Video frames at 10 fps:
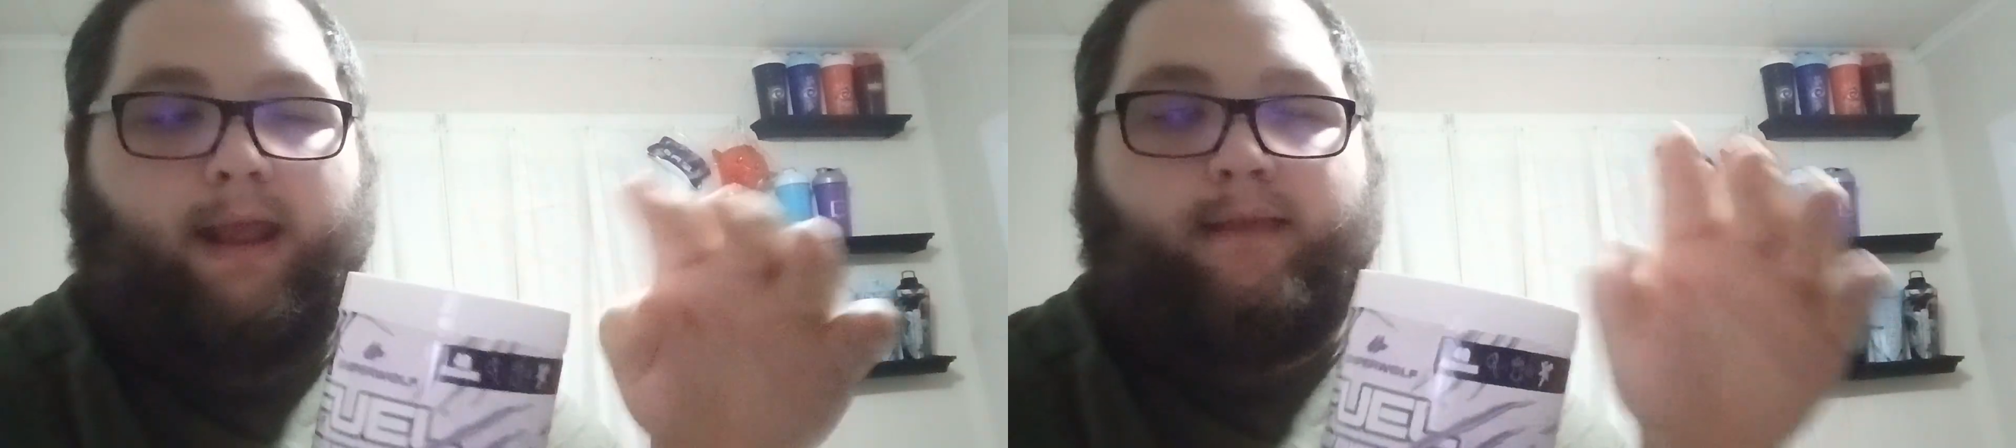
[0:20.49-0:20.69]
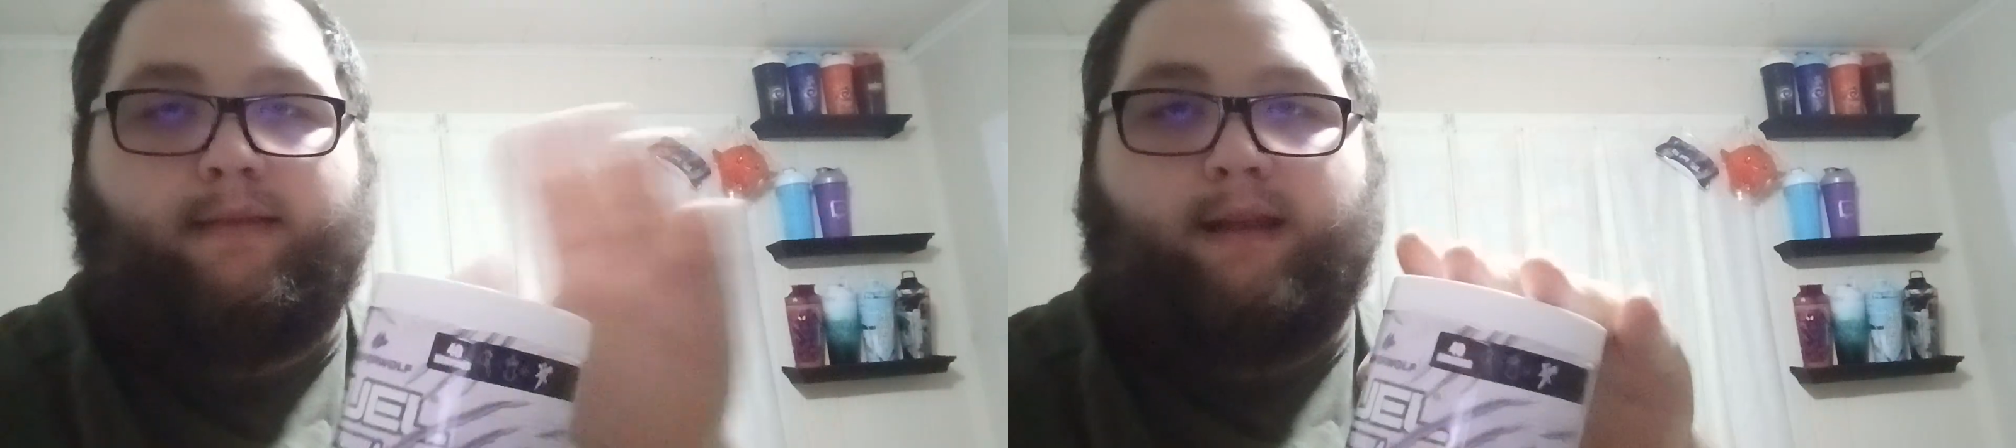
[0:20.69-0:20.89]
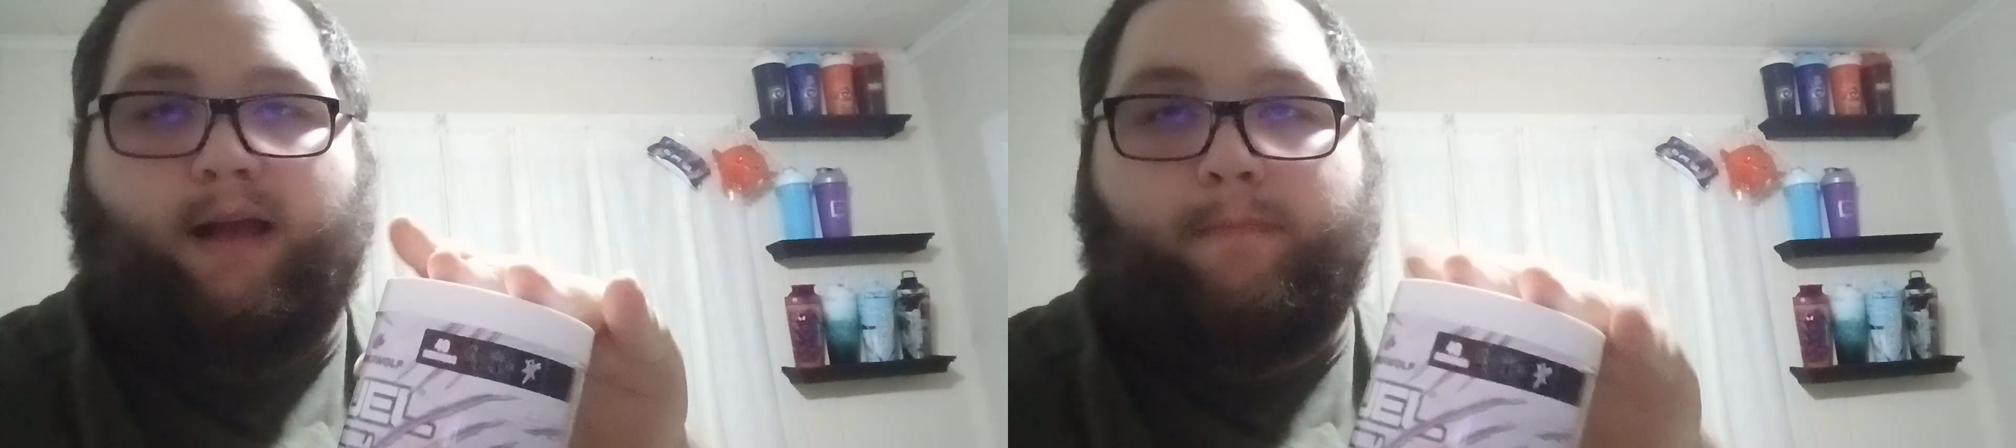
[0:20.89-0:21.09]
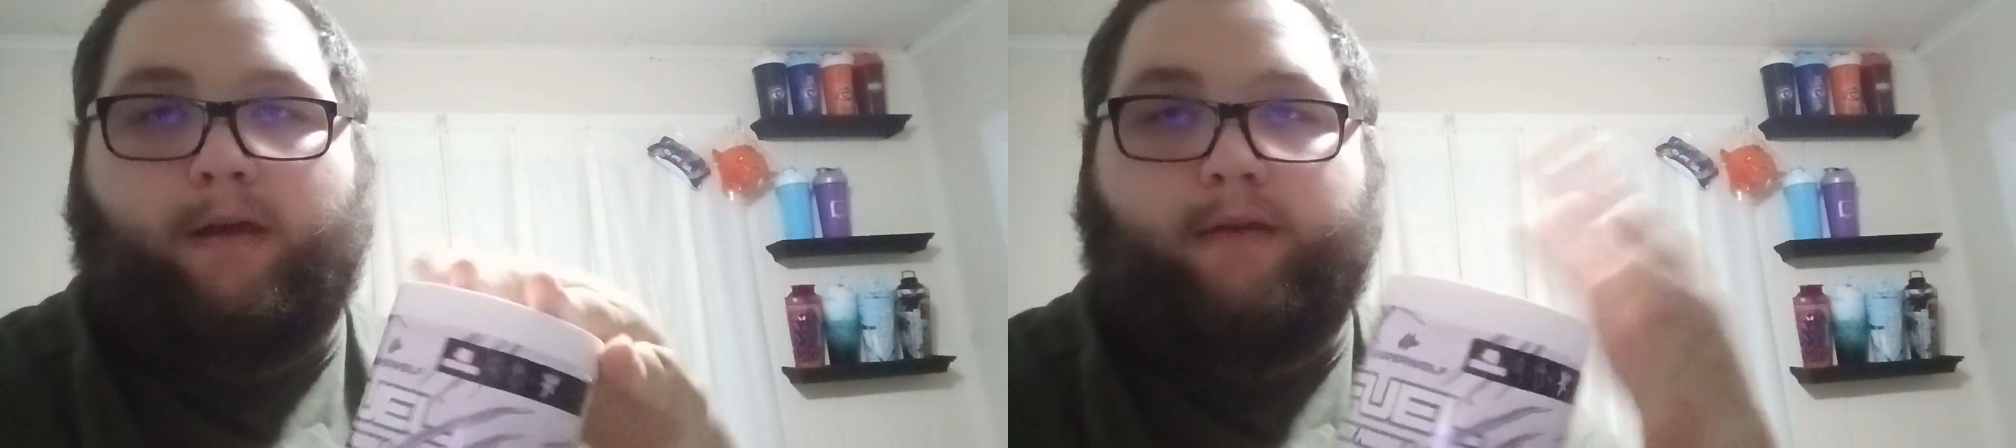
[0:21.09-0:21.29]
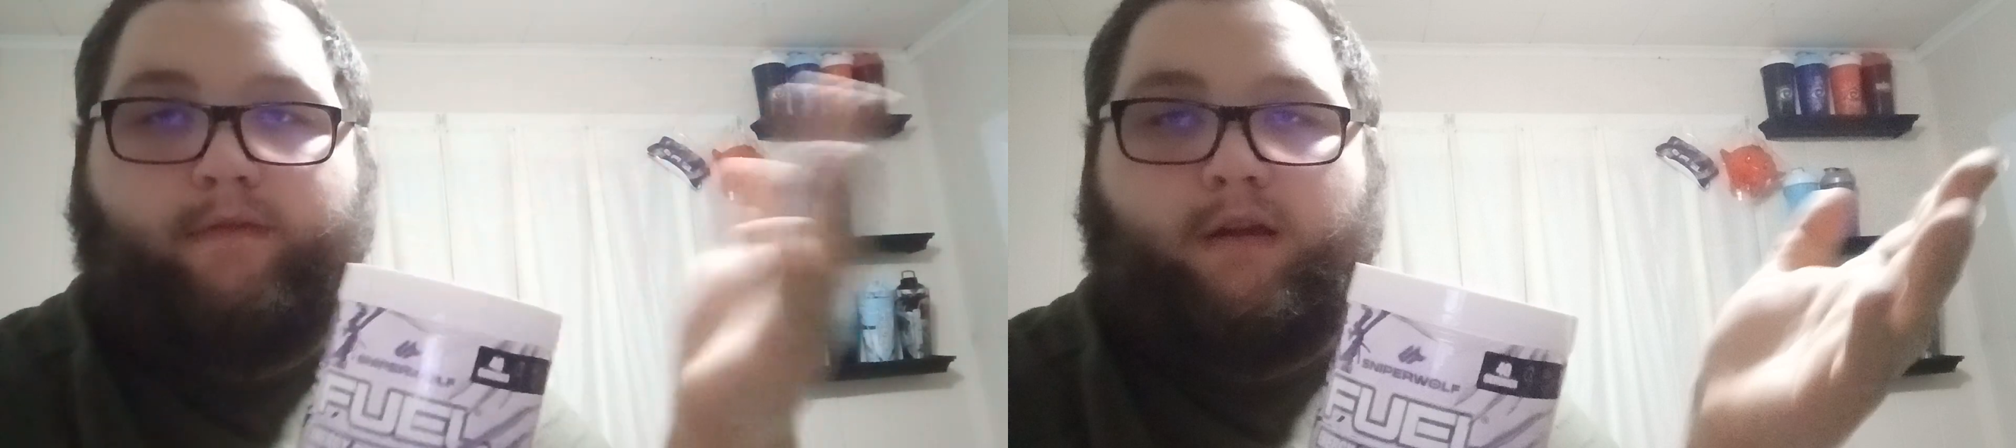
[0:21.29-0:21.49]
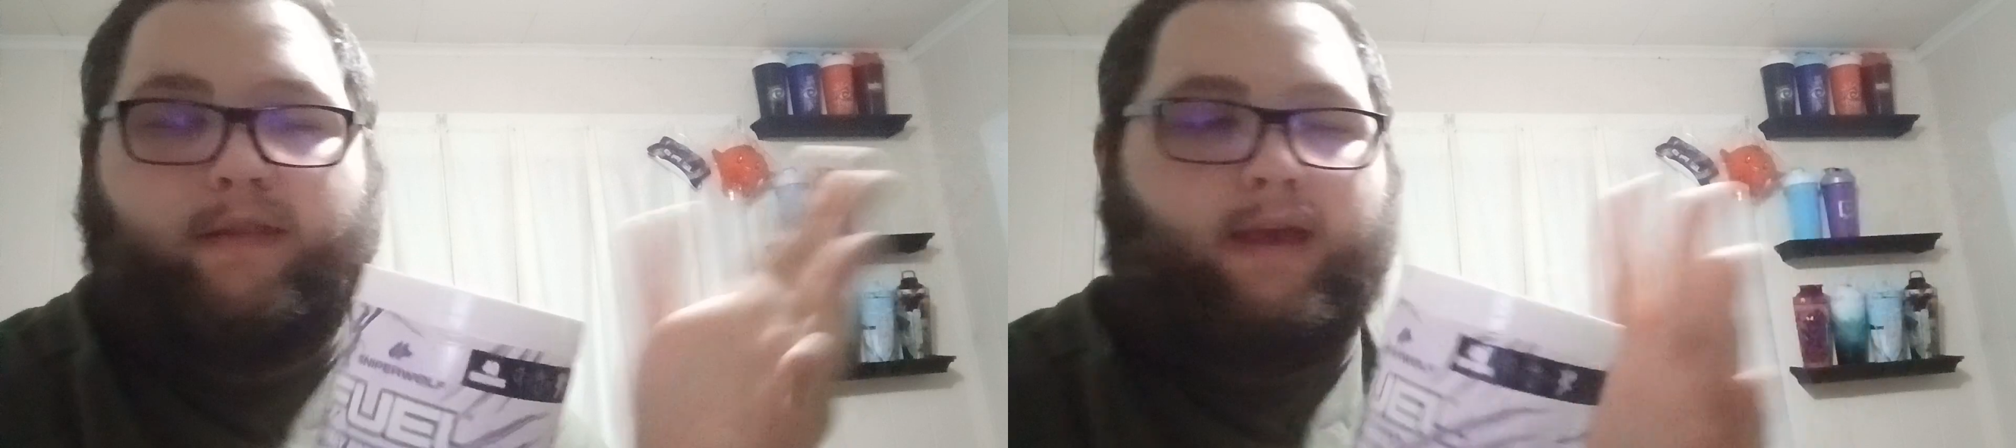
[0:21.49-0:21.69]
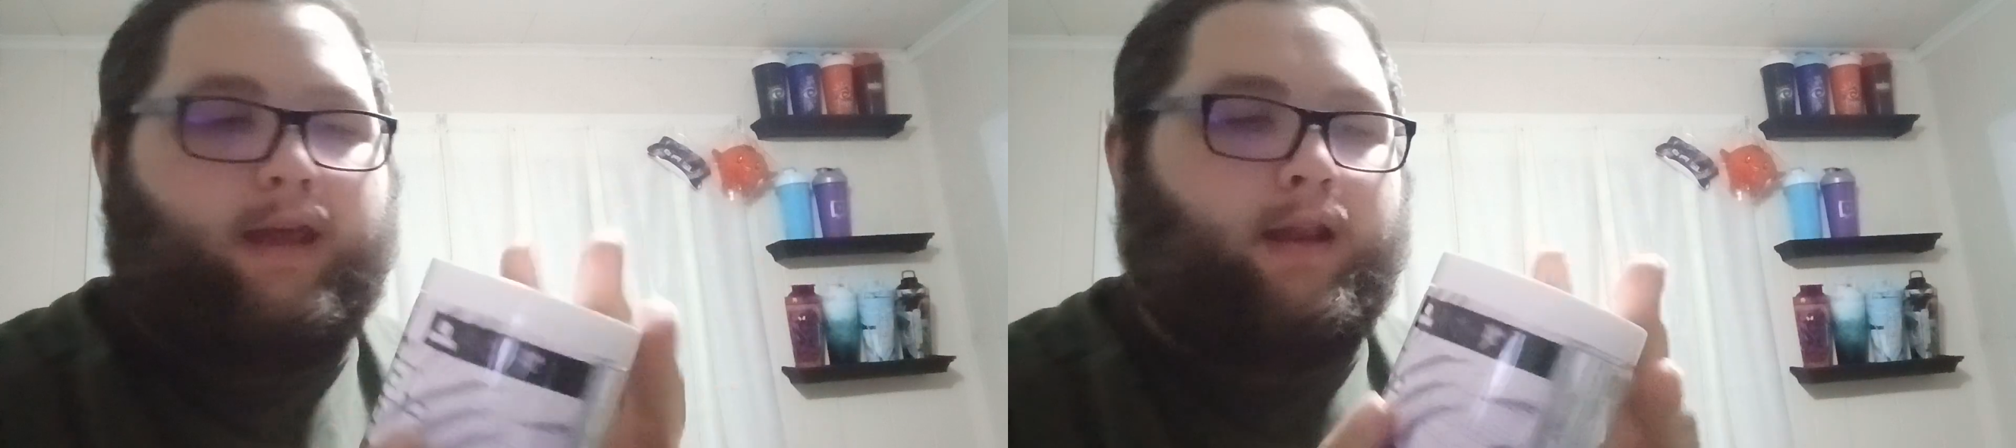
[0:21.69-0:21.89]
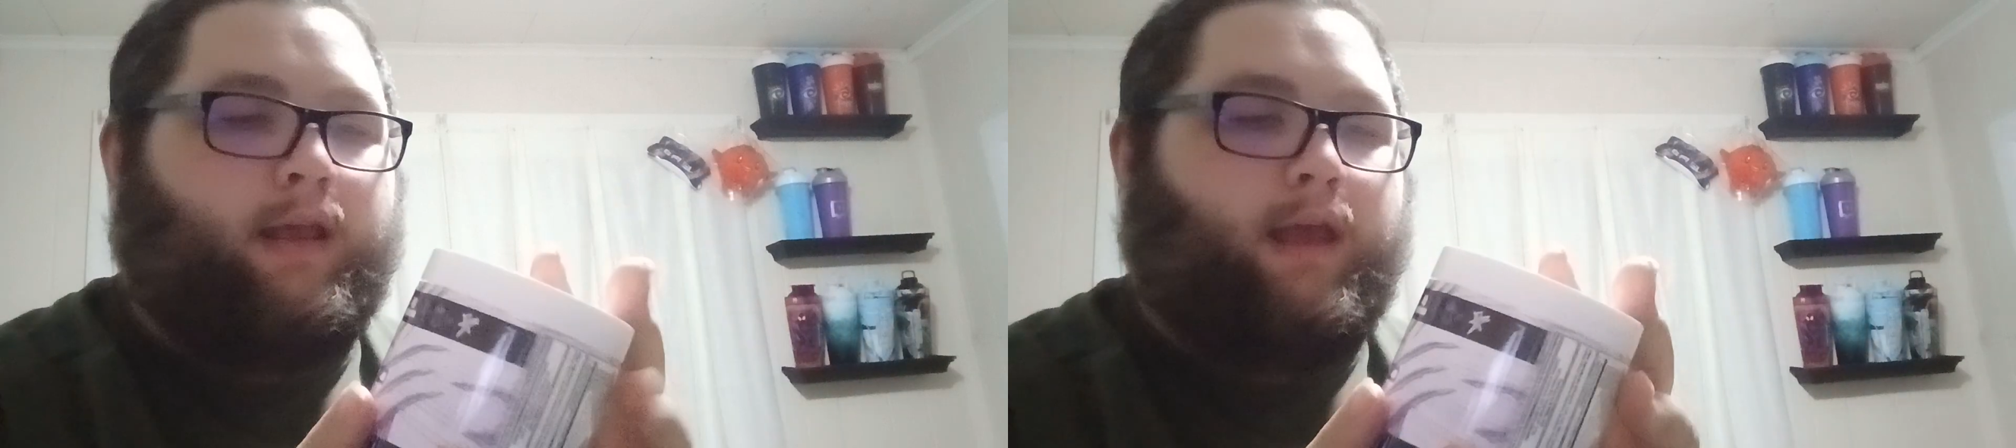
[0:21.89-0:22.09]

has the top off and all that.